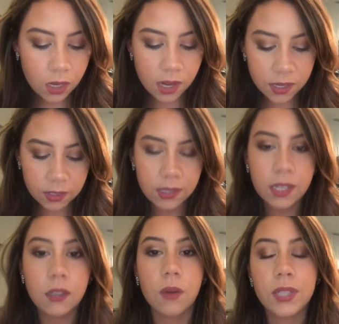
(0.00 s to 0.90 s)
Another
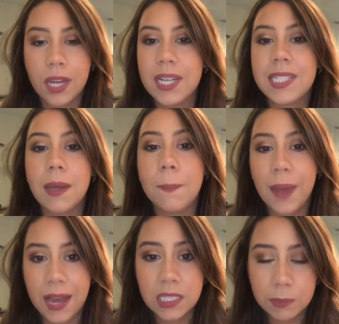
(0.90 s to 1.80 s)
thing along with that is a
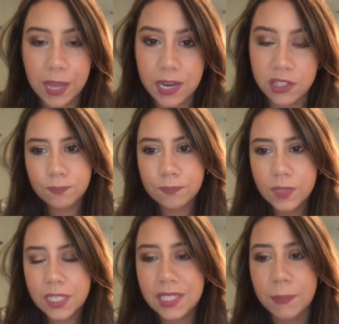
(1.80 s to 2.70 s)
backsplash.
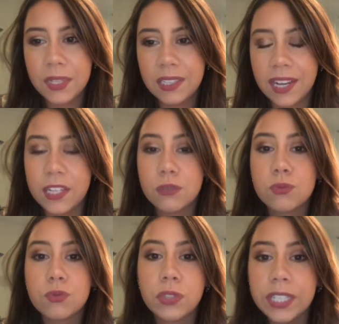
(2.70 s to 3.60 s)
Something that can
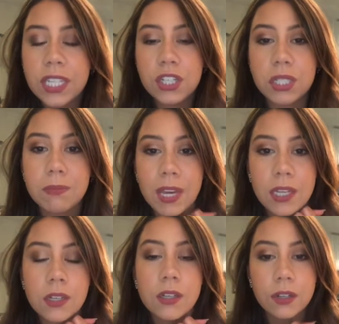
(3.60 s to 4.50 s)
really just
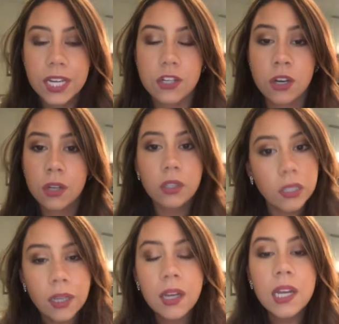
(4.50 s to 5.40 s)
make your kitchen
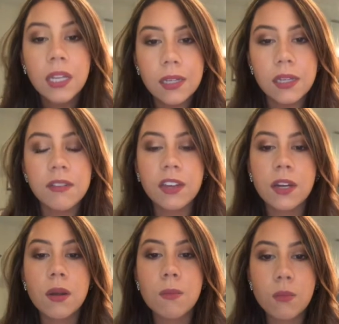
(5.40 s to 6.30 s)
look
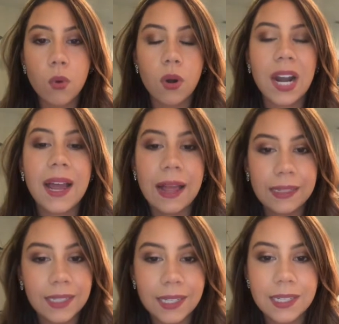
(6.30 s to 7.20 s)
even more
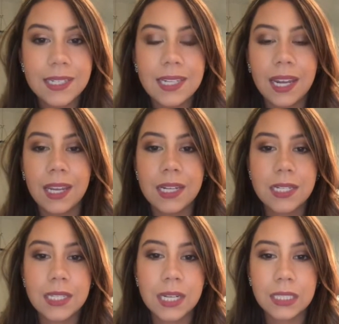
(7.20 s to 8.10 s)
elegant
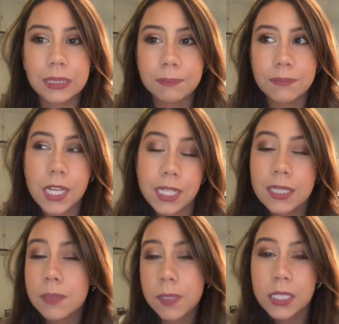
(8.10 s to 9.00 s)
and
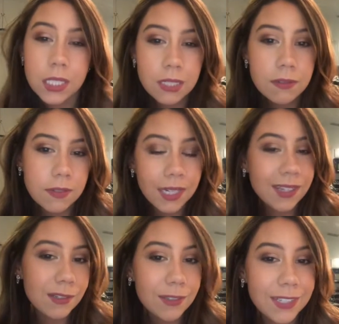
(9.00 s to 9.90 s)
expensive, I
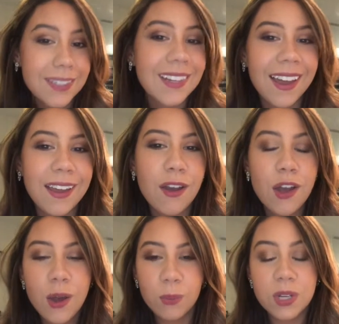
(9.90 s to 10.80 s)
guess you could say,
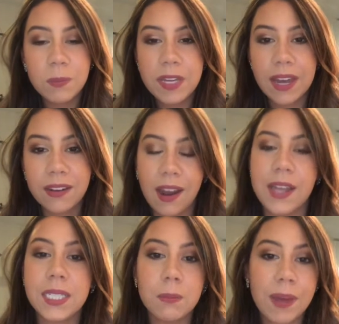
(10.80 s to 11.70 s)
would be a
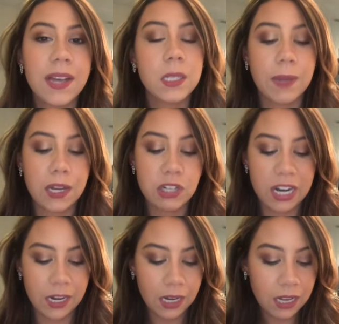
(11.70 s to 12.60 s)
nice backsplash.
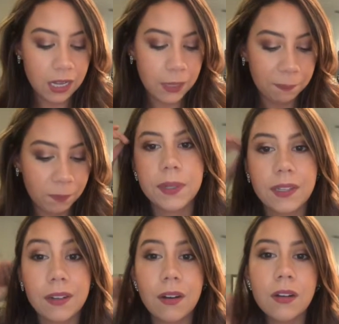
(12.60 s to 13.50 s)
But
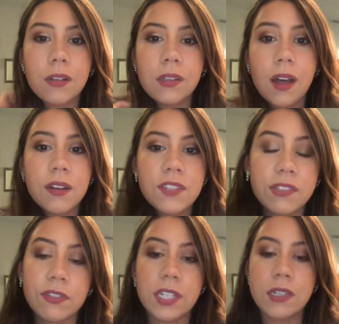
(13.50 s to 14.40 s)
there are a lot of
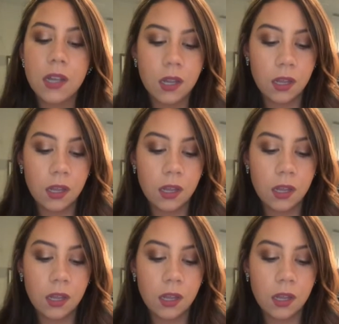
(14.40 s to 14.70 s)
different